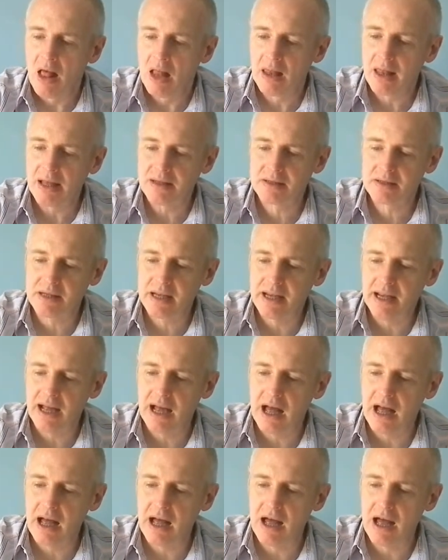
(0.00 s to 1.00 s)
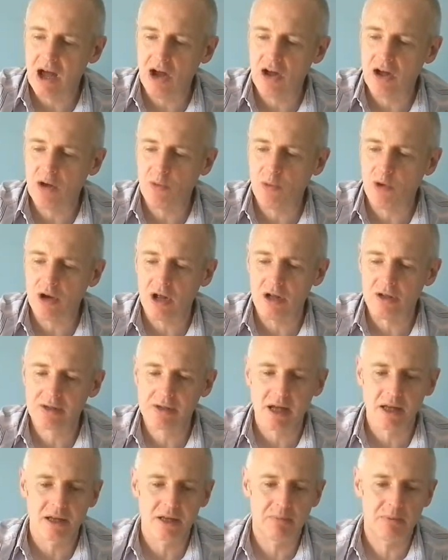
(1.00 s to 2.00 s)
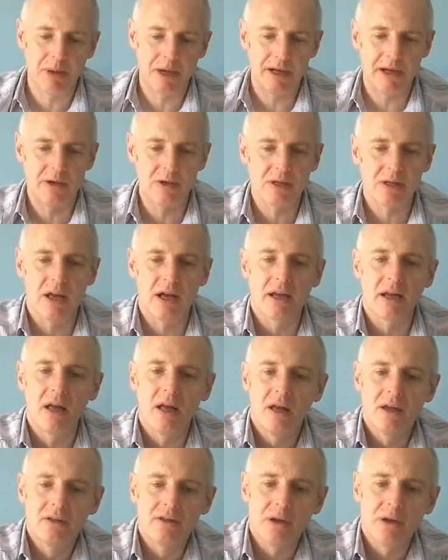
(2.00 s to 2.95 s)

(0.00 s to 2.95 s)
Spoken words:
Let's see what our second Pinot is like.